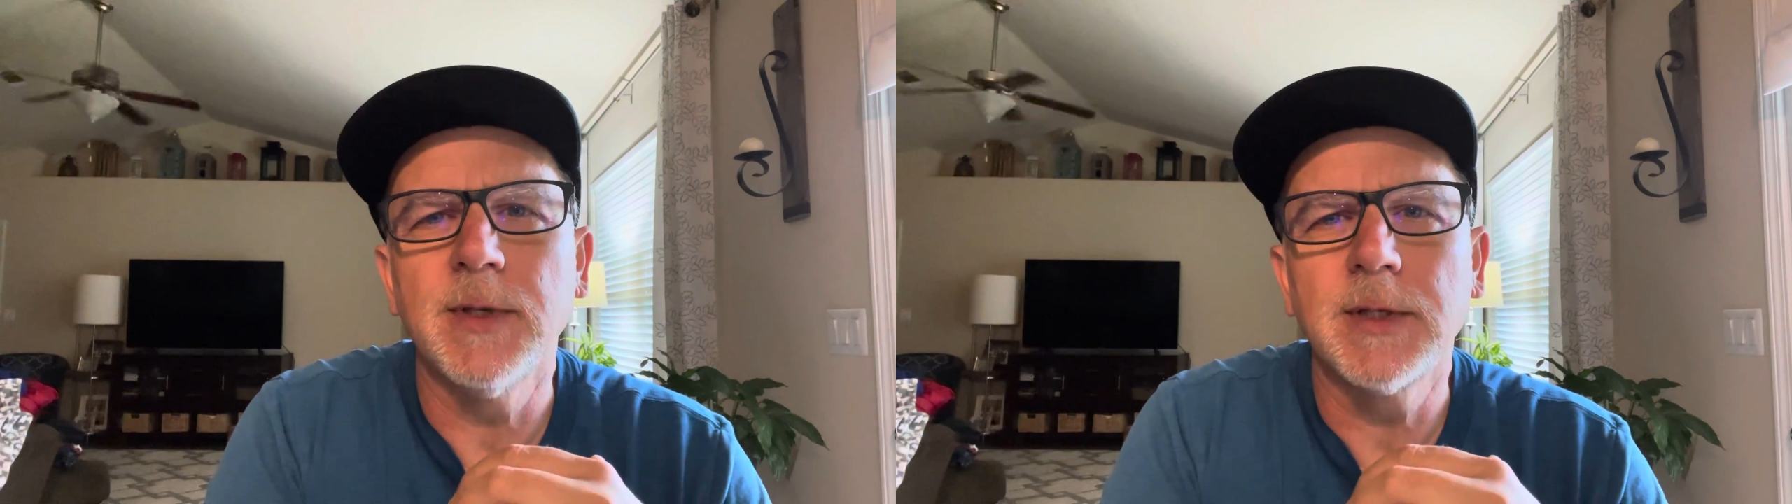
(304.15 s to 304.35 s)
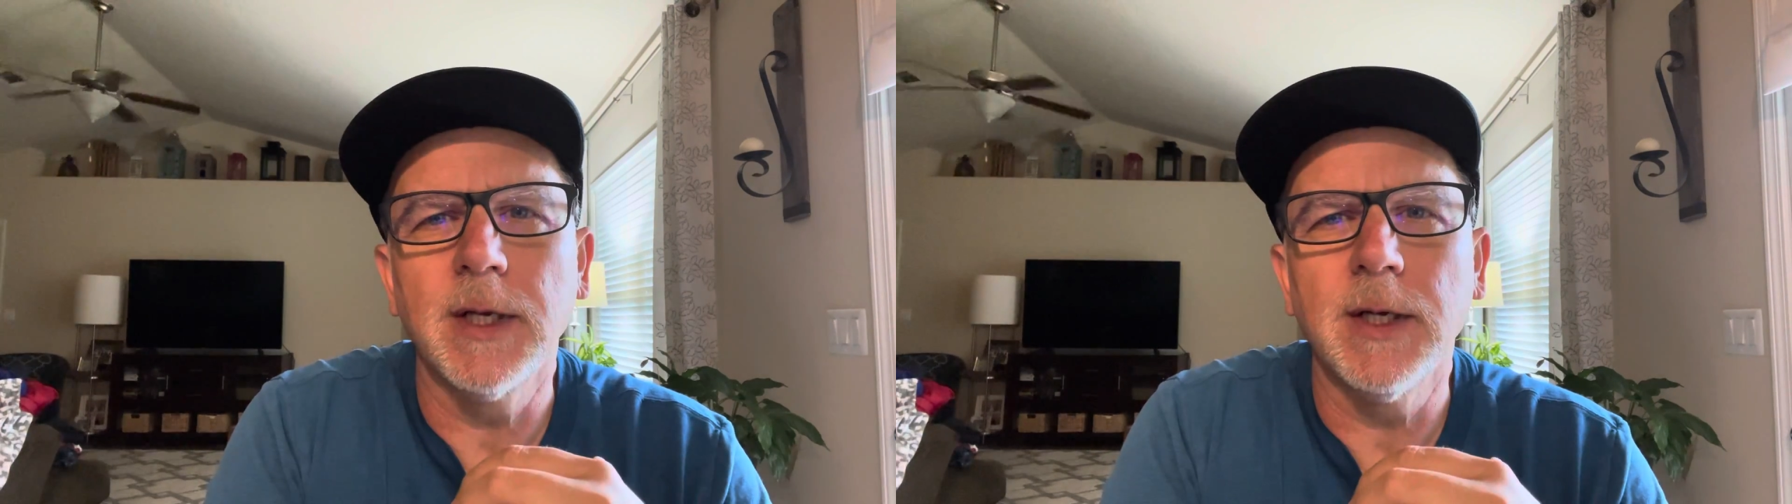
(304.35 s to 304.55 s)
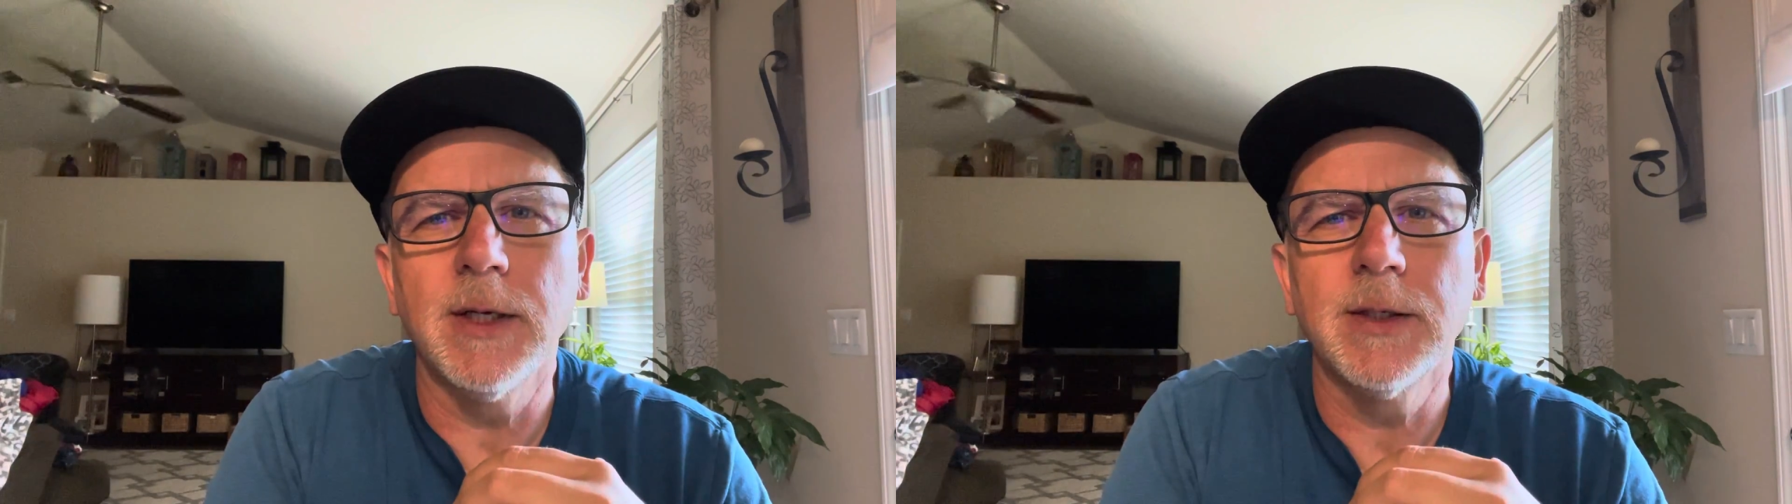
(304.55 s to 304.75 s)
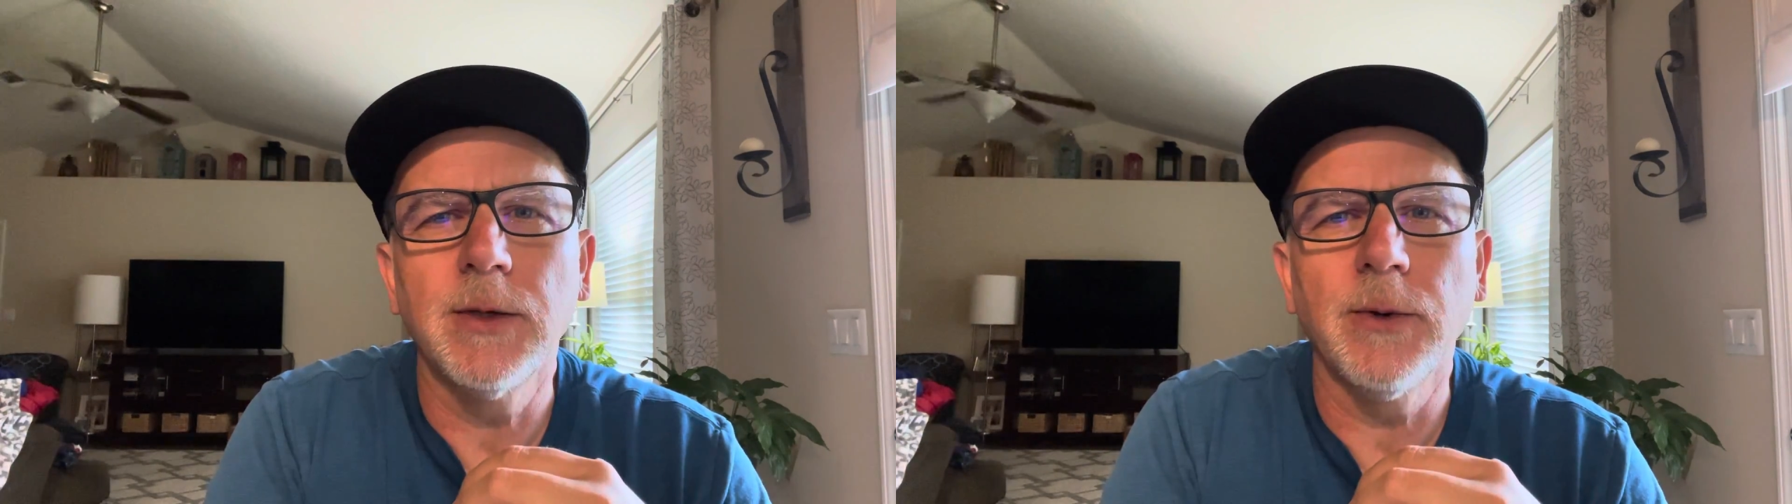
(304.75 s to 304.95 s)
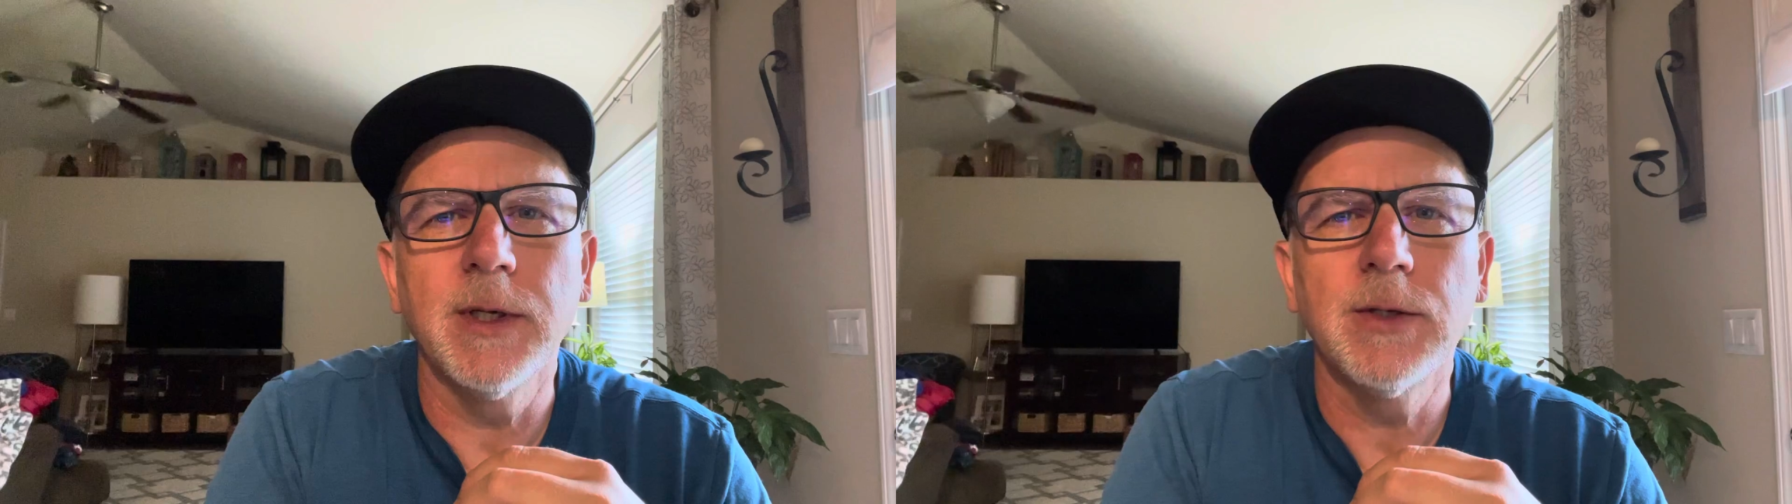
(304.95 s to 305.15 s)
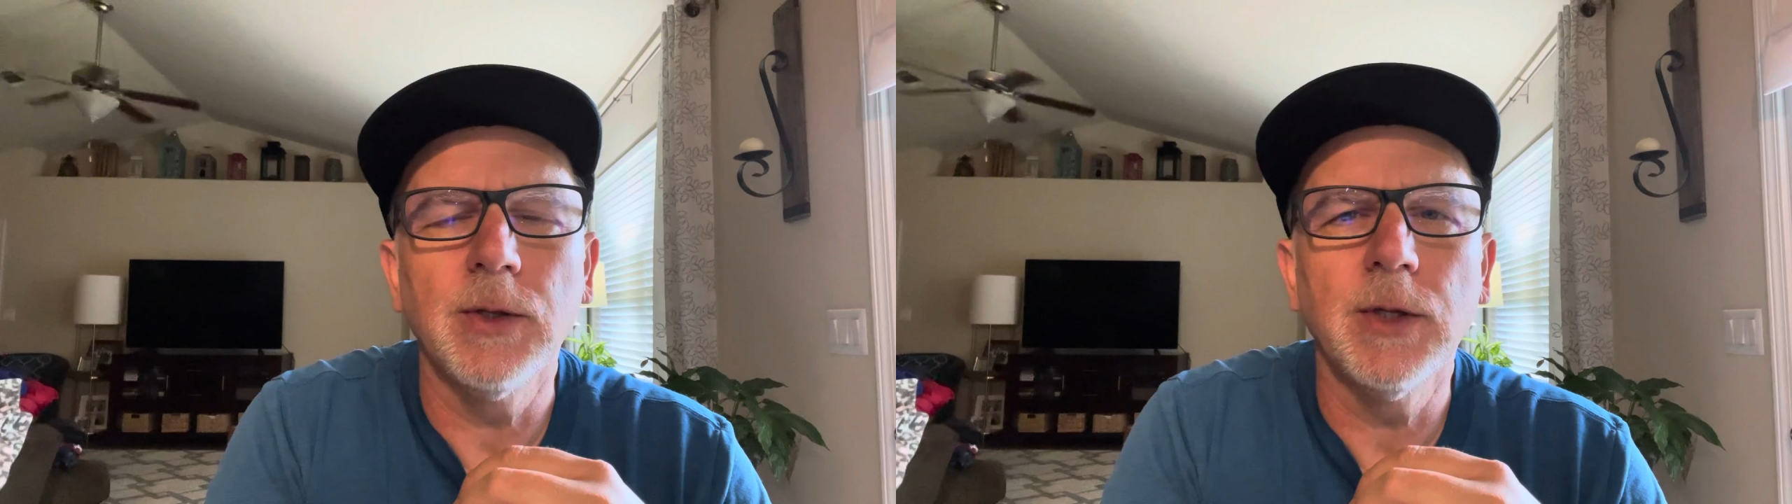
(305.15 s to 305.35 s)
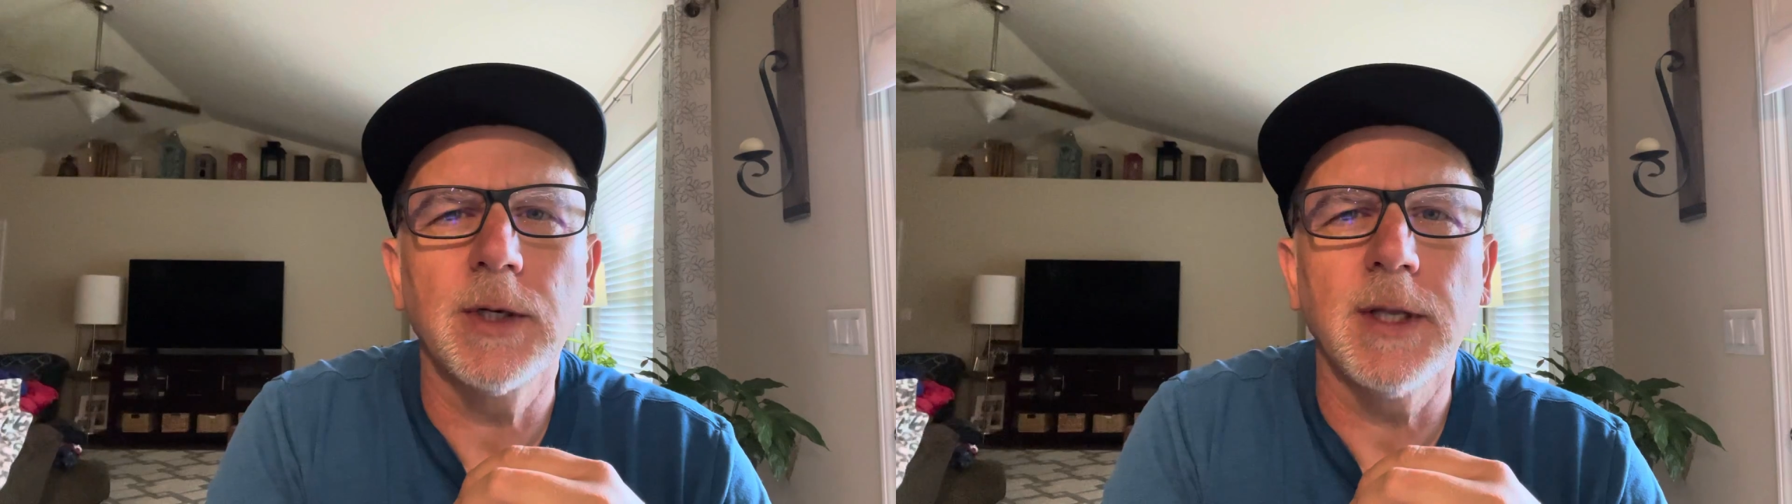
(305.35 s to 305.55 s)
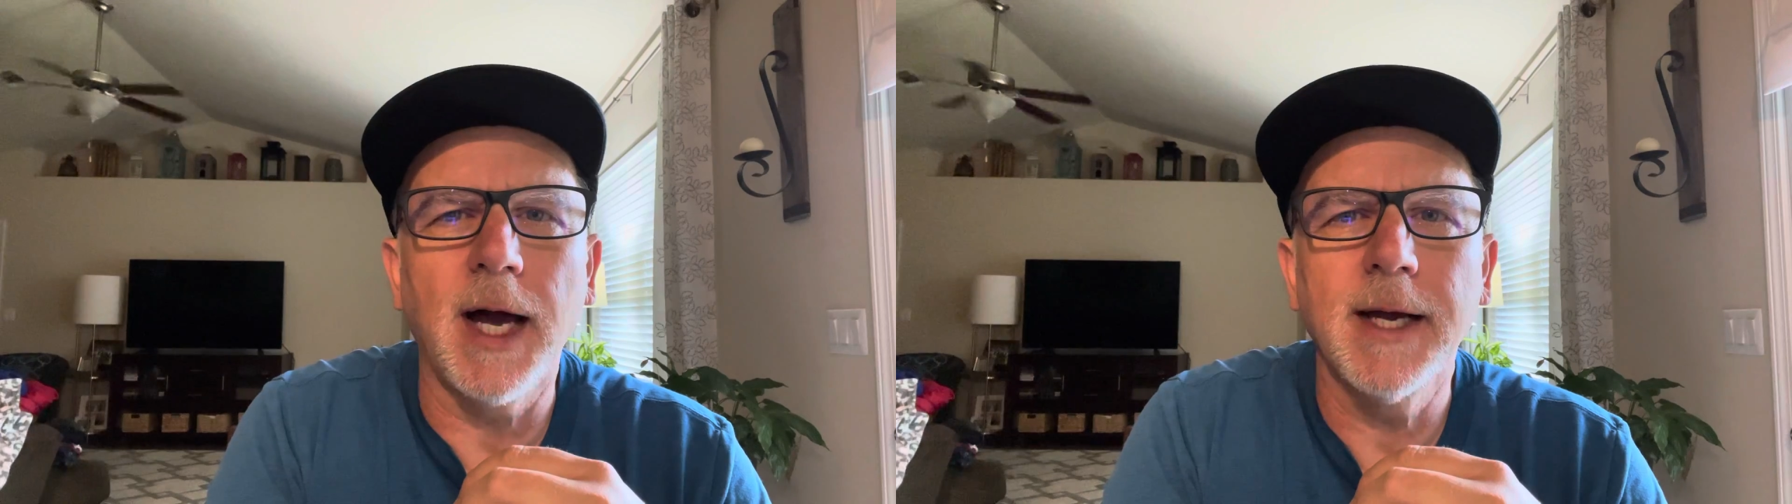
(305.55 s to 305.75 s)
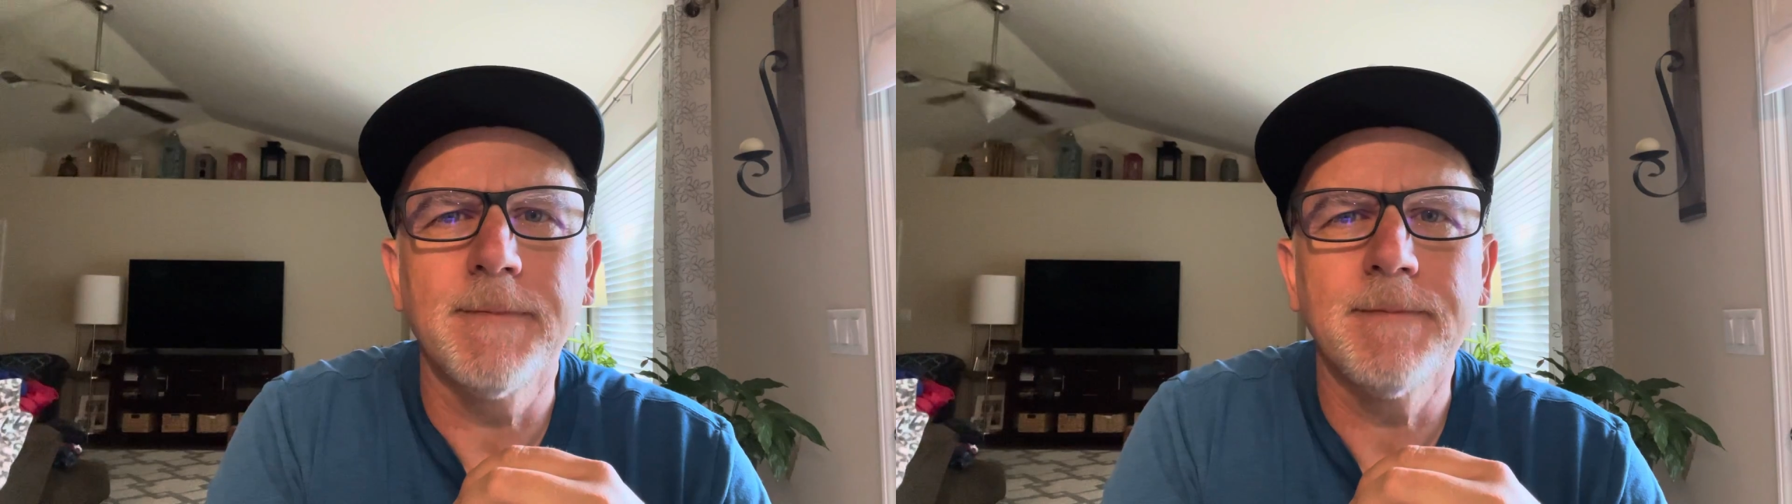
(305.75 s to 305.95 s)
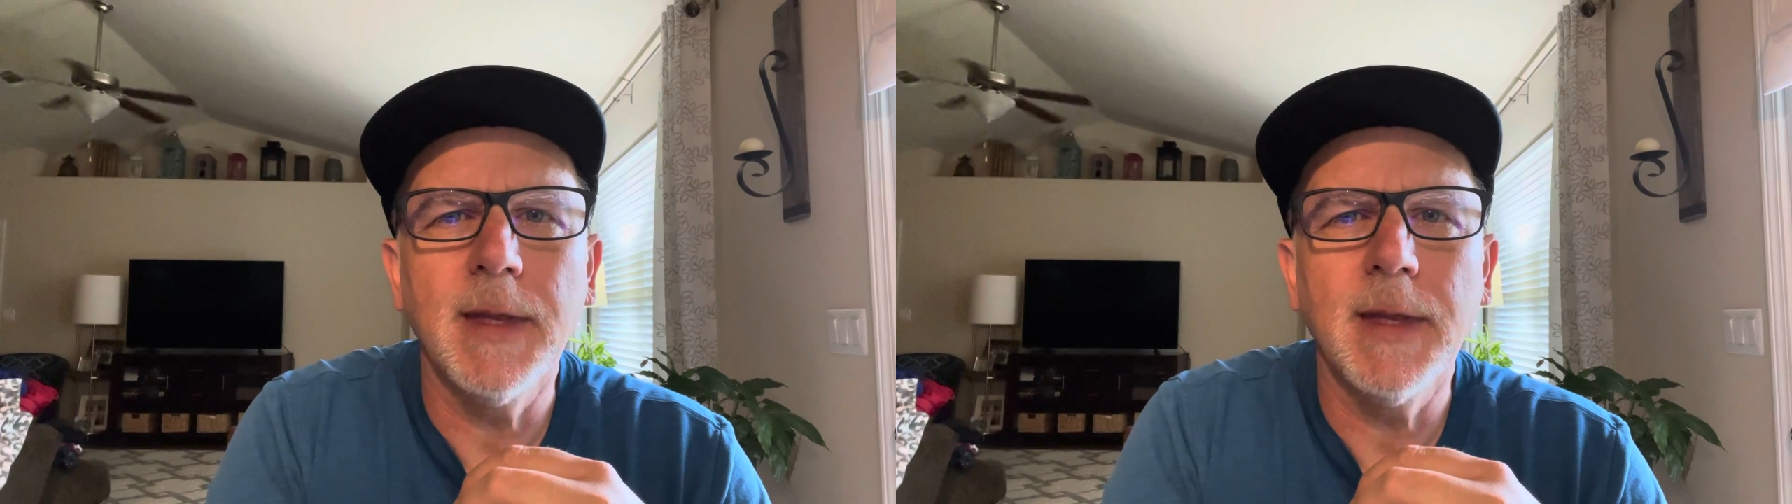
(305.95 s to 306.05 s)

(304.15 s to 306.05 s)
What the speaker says: is going to look like.